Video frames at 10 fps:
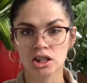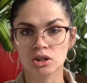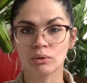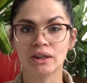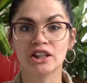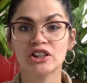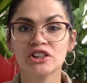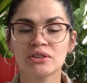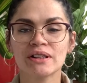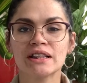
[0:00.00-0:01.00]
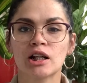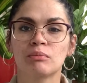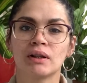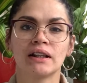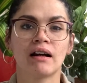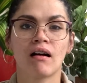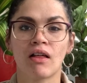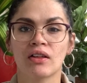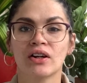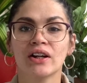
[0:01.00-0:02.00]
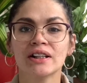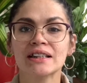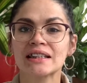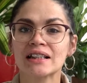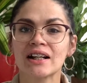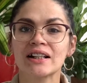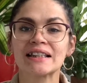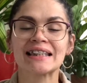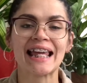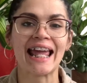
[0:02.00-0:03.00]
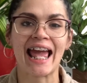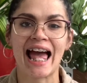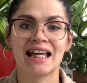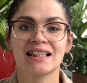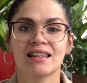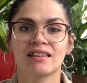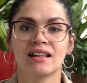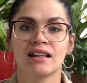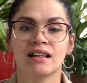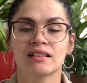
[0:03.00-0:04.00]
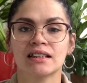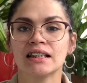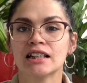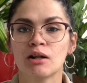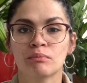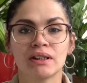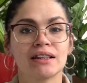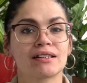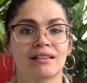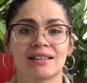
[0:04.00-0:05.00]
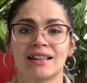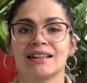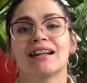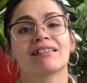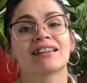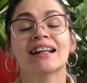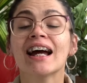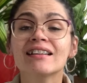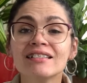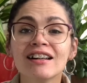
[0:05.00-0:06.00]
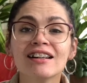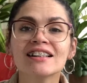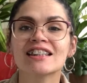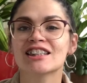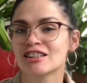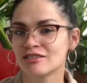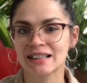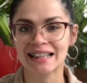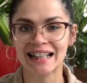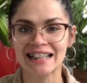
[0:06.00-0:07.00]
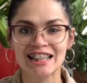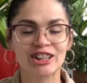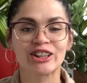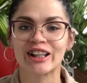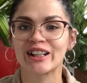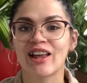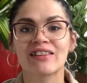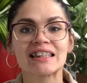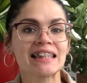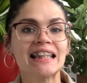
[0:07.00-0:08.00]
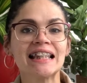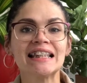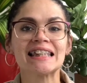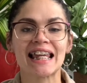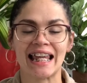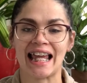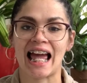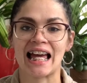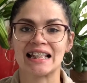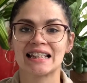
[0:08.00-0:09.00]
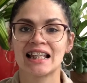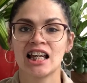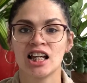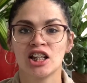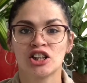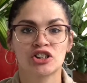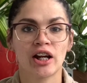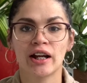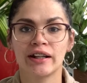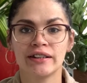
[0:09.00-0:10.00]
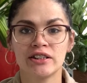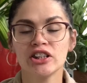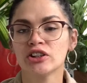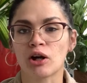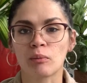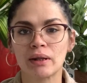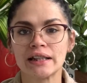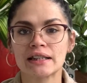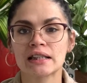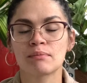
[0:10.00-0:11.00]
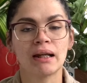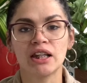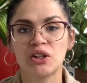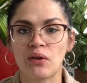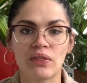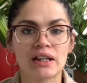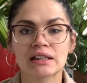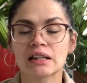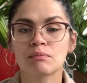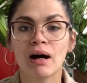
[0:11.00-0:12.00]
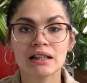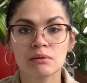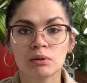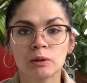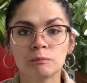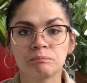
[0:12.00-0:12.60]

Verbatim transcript: so when the nurseries start putting out all the garden starts and the seed companies start sending out their catalogs, it's so excited to look at all the seeds and try to, you know, plant as many new things as possible.